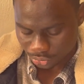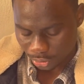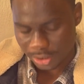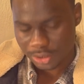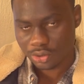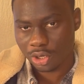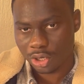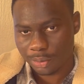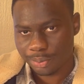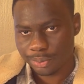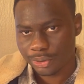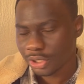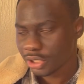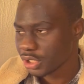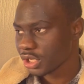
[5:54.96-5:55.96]
draw it up
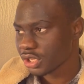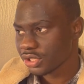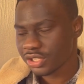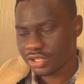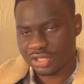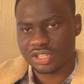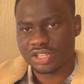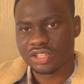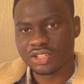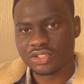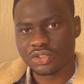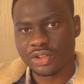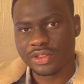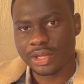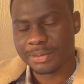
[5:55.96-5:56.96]
in
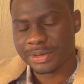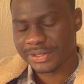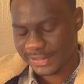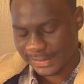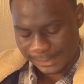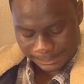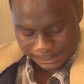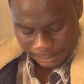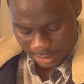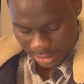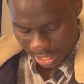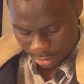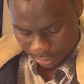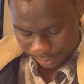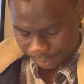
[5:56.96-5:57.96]
this other means.
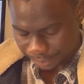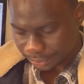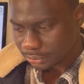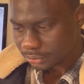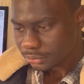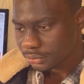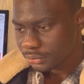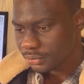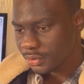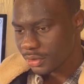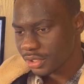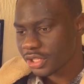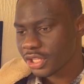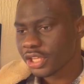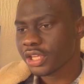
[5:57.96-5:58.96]
Now
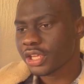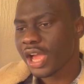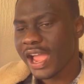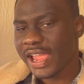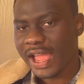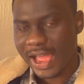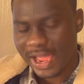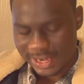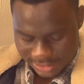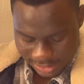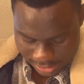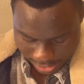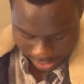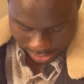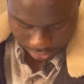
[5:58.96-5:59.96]
the higher highs
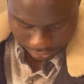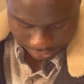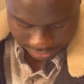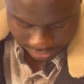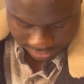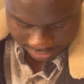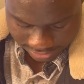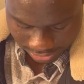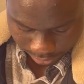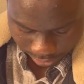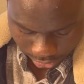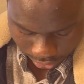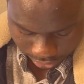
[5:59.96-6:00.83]
and higher lows, this is how it